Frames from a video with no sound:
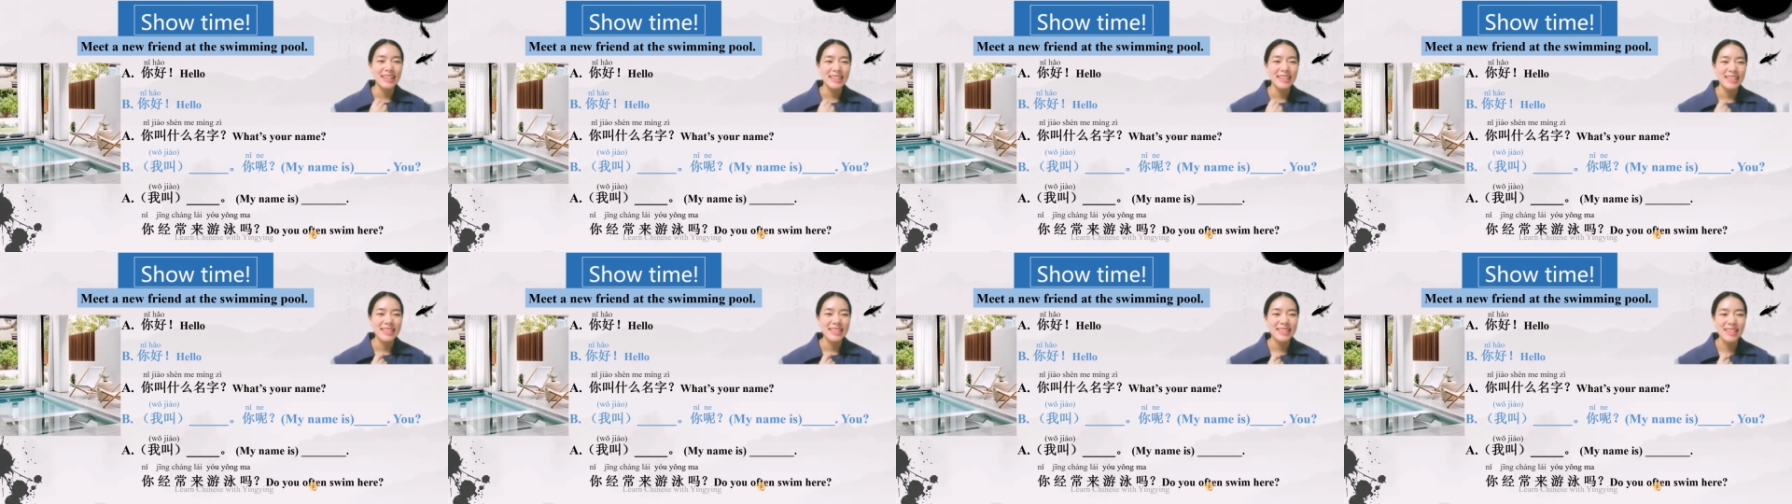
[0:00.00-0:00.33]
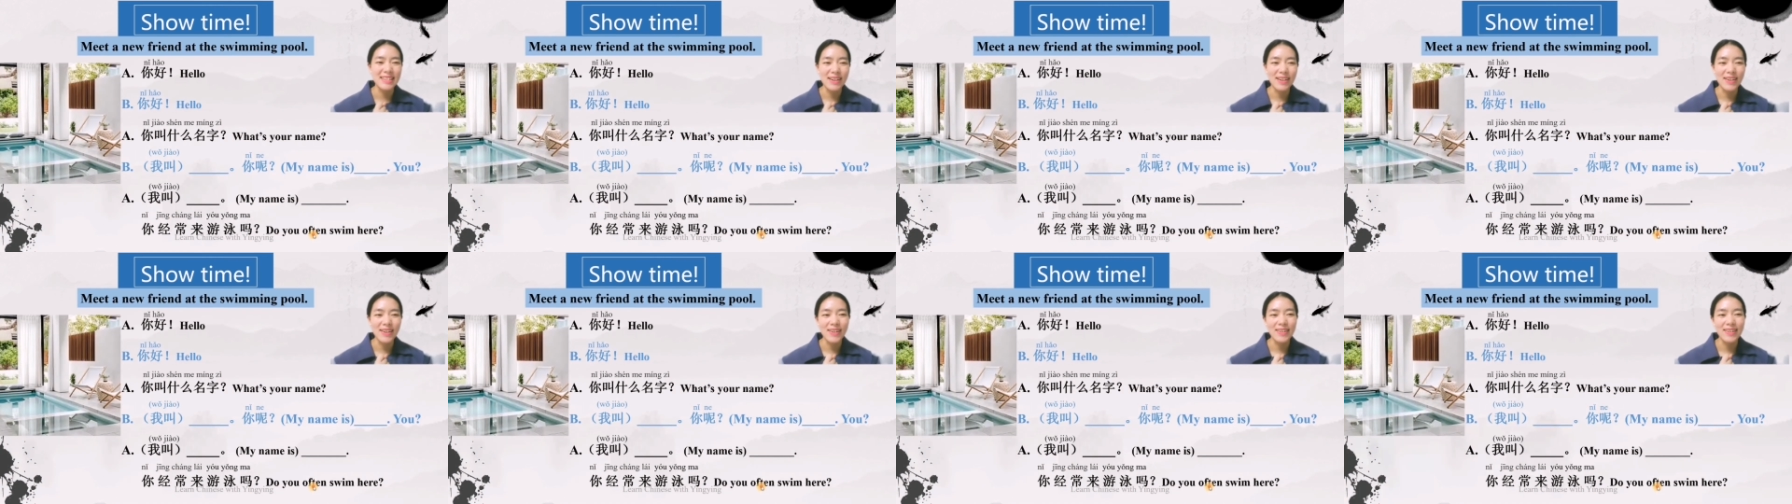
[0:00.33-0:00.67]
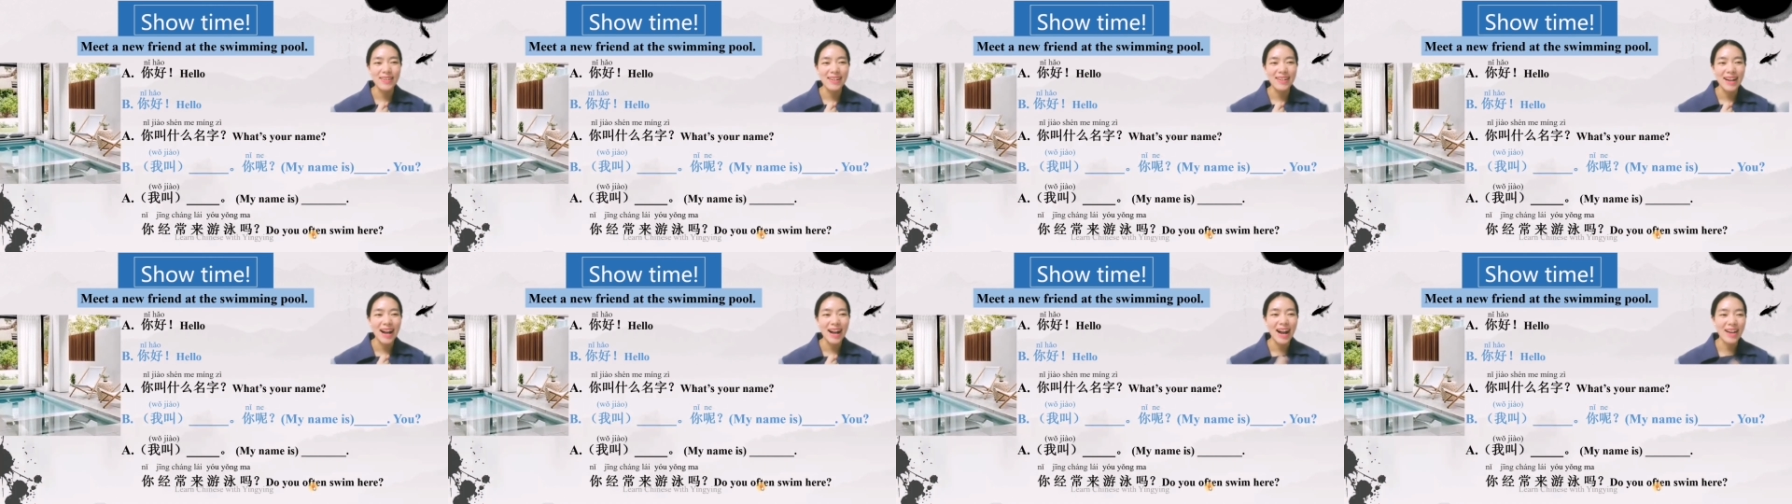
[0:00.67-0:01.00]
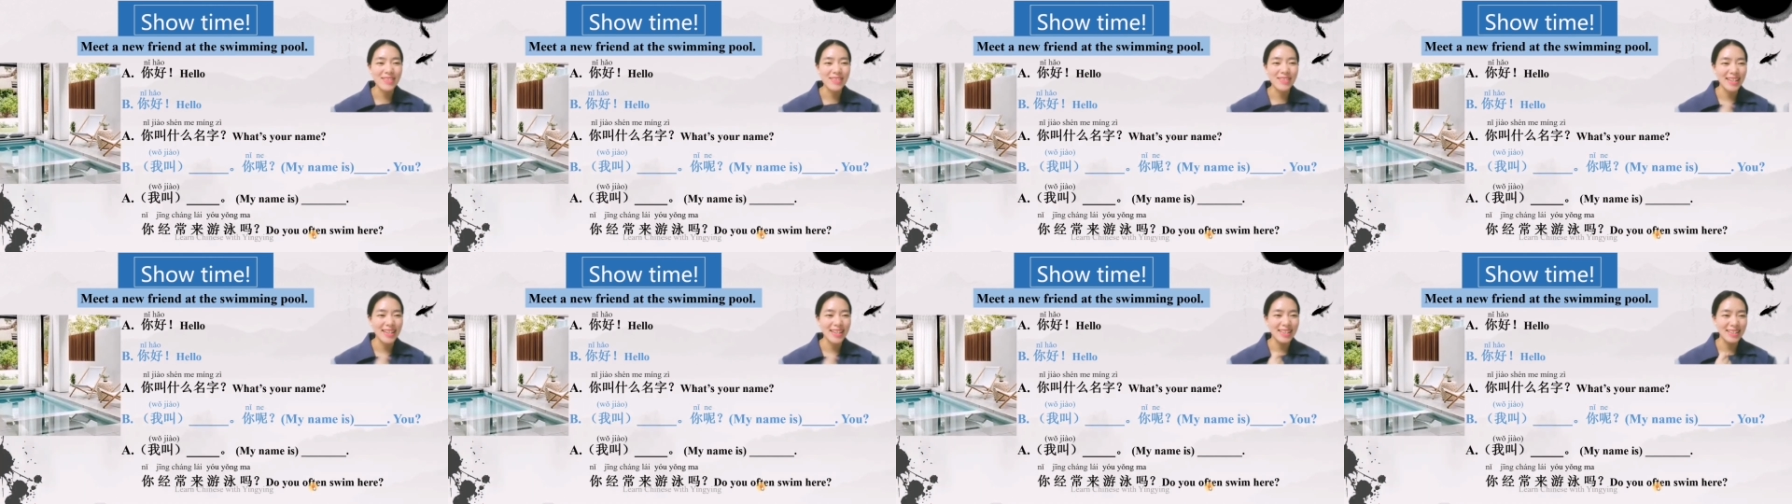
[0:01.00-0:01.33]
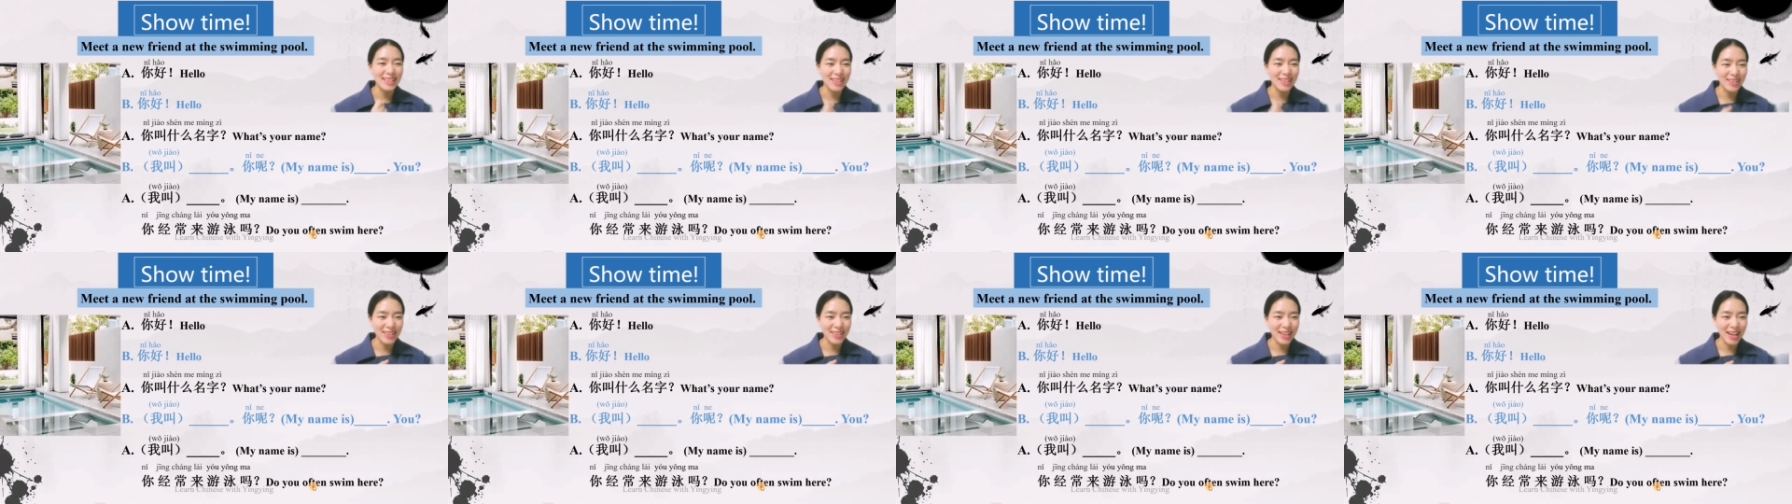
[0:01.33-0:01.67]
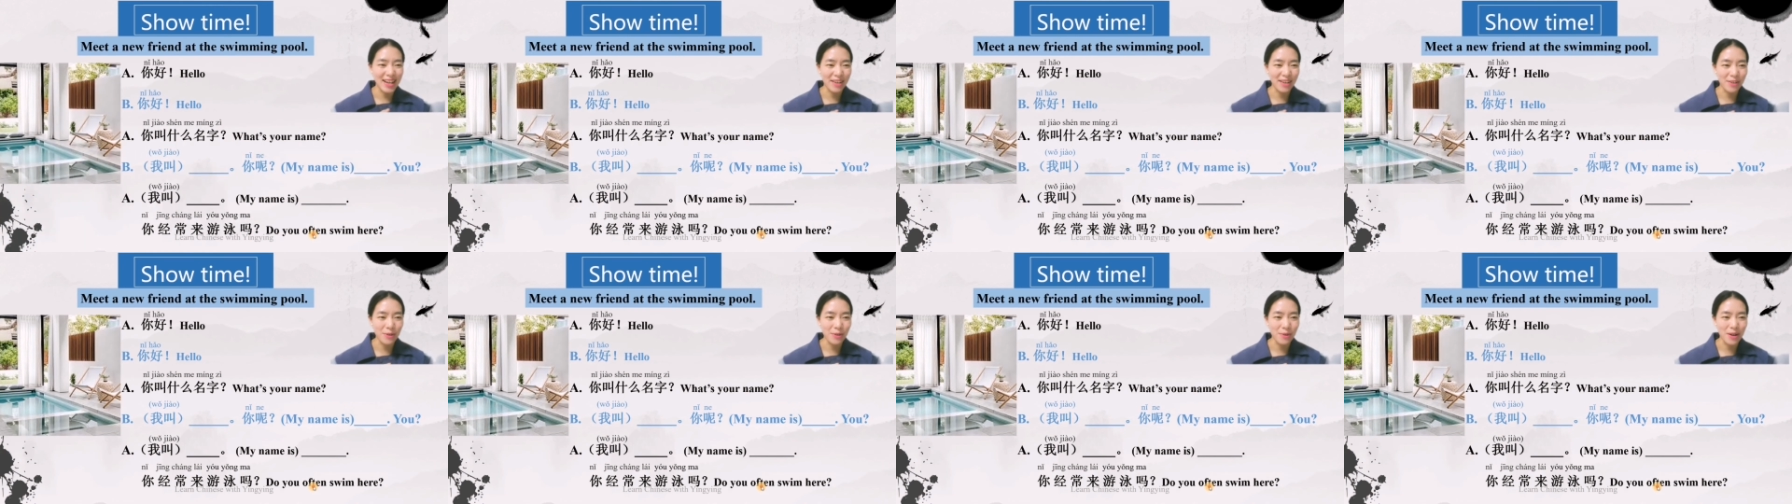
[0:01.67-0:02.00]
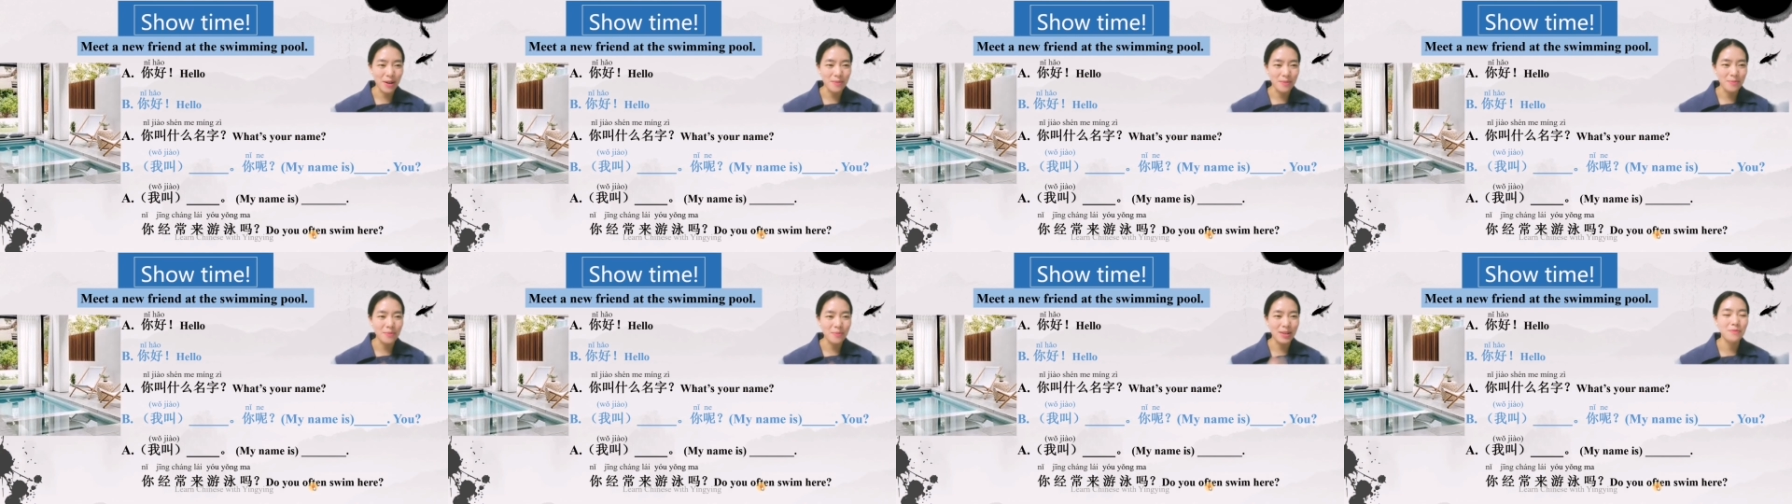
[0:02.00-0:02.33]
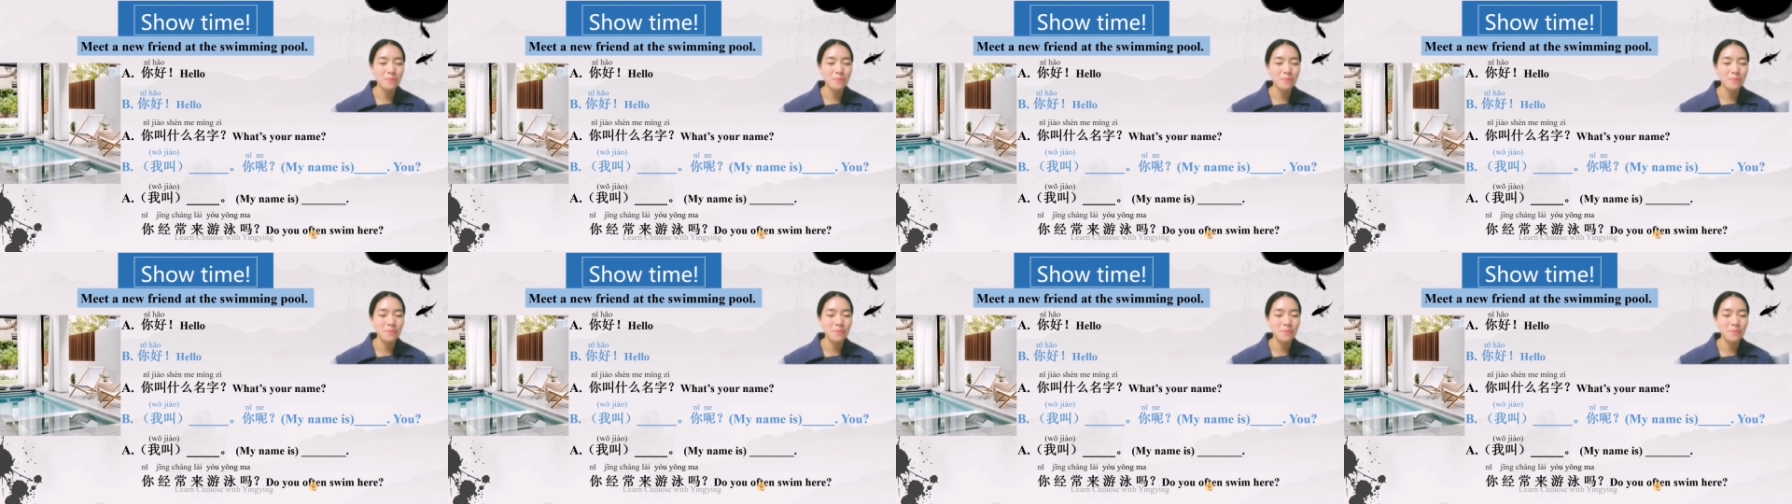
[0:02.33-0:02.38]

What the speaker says: So how's it going, everyone?